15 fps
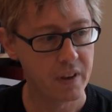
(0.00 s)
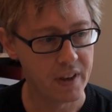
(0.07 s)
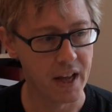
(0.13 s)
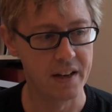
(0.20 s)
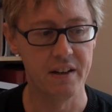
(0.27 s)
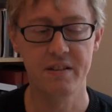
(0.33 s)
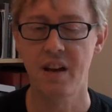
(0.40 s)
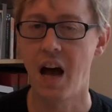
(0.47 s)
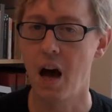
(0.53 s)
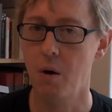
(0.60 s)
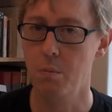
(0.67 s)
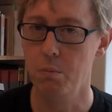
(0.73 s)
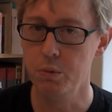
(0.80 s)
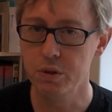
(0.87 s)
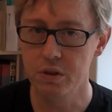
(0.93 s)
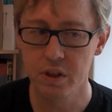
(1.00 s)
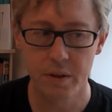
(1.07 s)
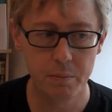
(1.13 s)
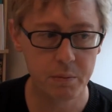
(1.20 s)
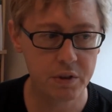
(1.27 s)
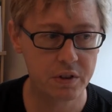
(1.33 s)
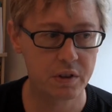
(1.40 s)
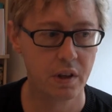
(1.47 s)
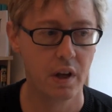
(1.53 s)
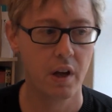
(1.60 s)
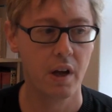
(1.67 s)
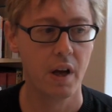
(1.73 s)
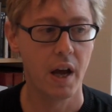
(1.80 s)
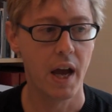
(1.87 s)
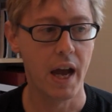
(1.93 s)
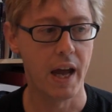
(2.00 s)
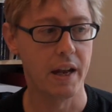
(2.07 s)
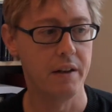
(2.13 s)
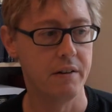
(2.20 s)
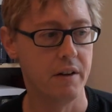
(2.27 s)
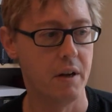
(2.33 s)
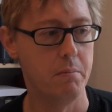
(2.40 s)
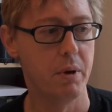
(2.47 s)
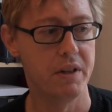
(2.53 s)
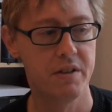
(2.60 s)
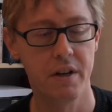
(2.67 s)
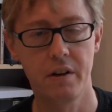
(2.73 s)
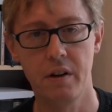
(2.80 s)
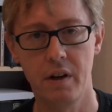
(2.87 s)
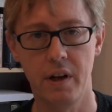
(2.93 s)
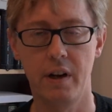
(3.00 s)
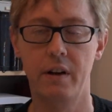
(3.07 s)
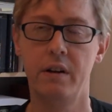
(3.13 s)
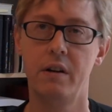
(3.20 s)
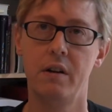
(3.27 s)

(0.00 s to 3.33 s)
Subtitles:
That is how Muslims, and in particular